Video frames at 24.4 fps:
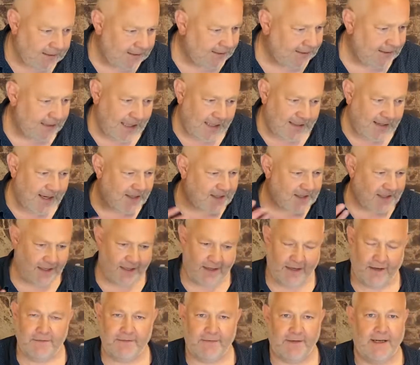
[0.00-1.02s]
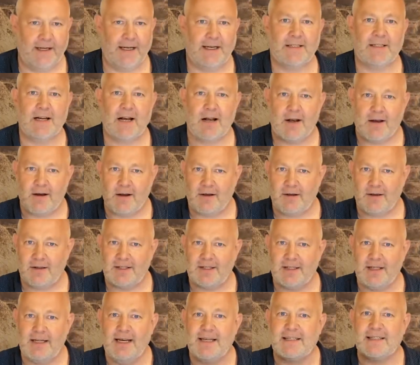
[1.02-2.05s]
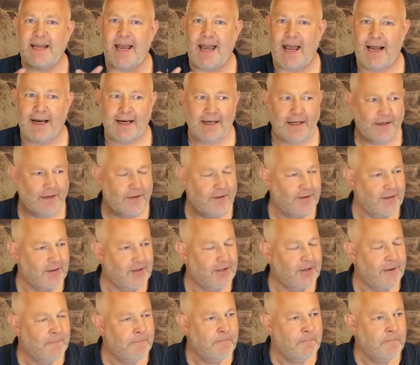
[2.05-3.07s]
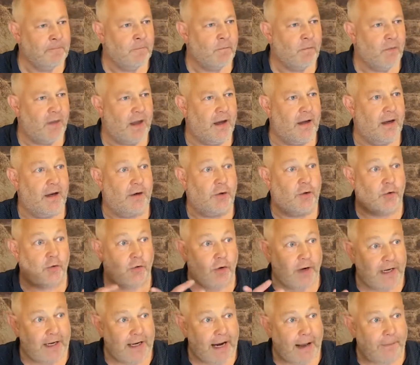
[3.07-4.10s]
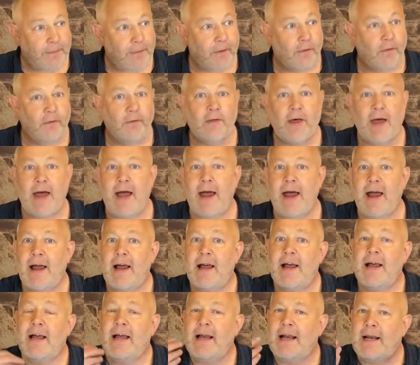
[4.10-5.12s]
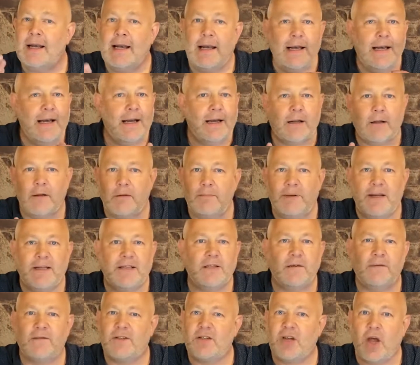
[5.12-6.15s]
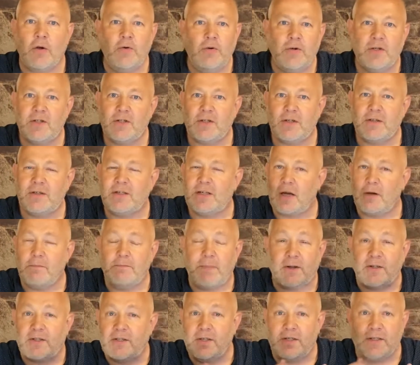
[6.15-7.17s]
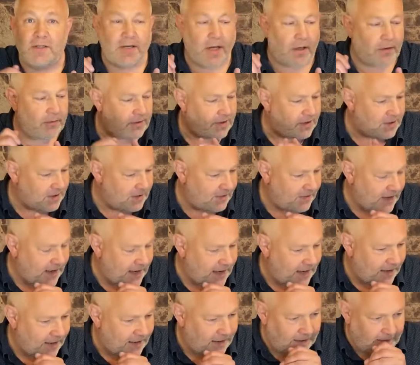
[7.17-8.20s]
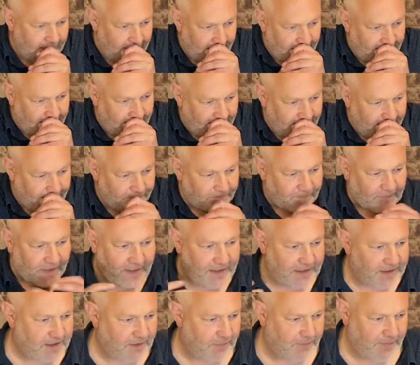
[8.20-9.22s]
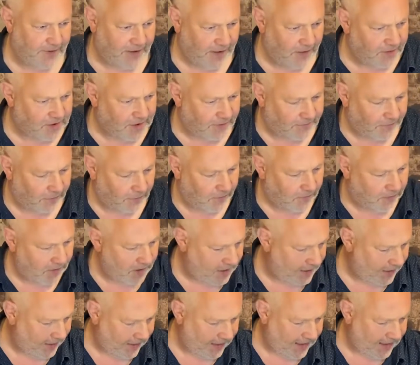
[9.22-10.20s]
And that's lovely. It's classy, it's elegant. Green apple there, a little bit of toast, buttered toast there. It's a beautiful wine.